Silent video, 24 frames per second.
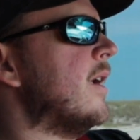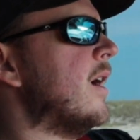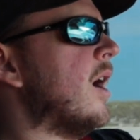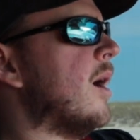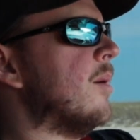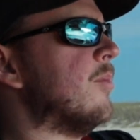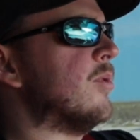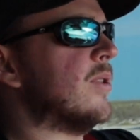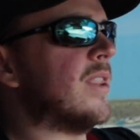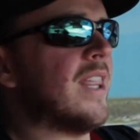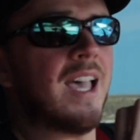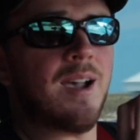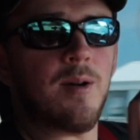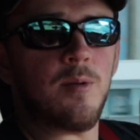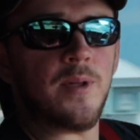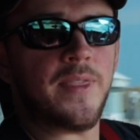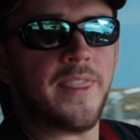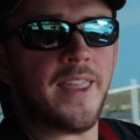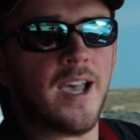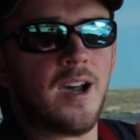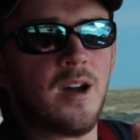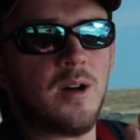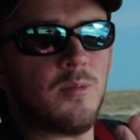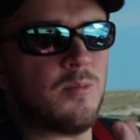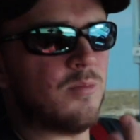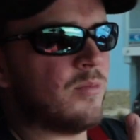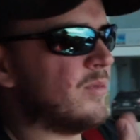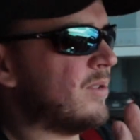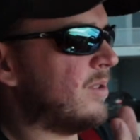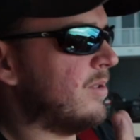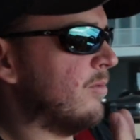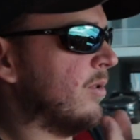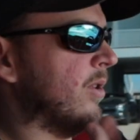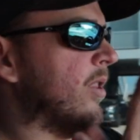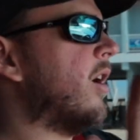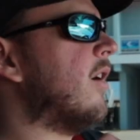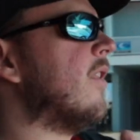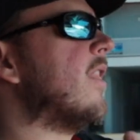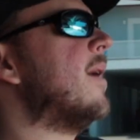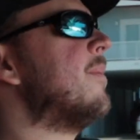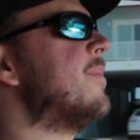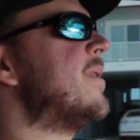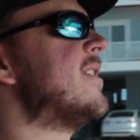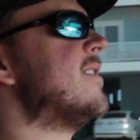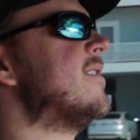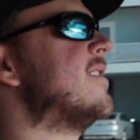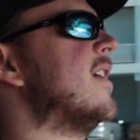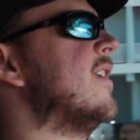With all that
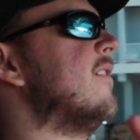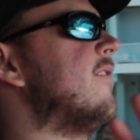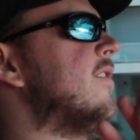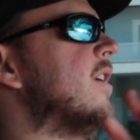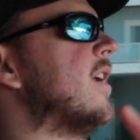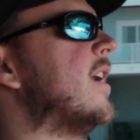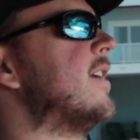being said, if you